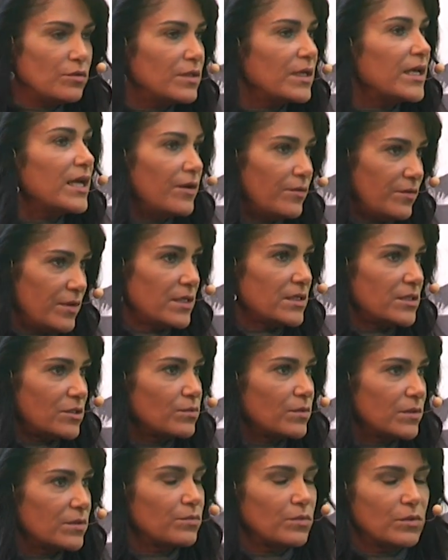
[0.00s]
the areas
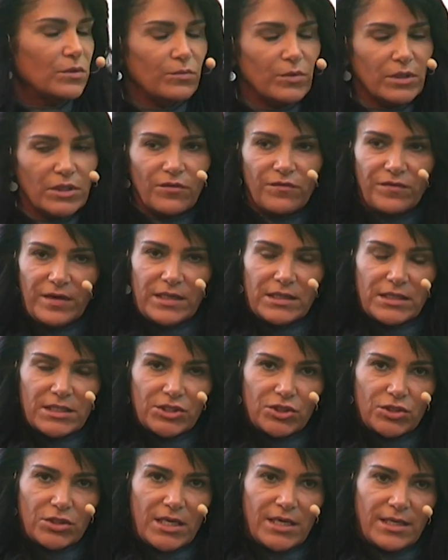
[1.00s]
where you find
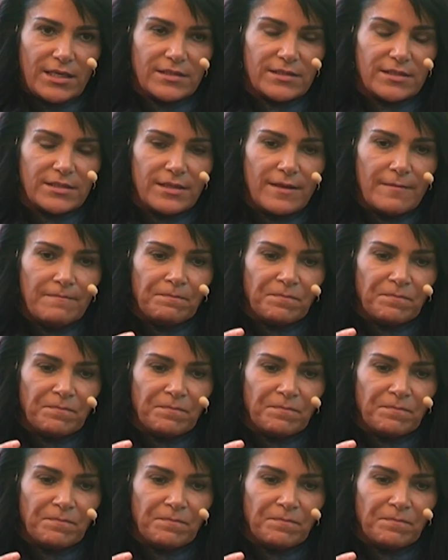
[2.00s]
these kids.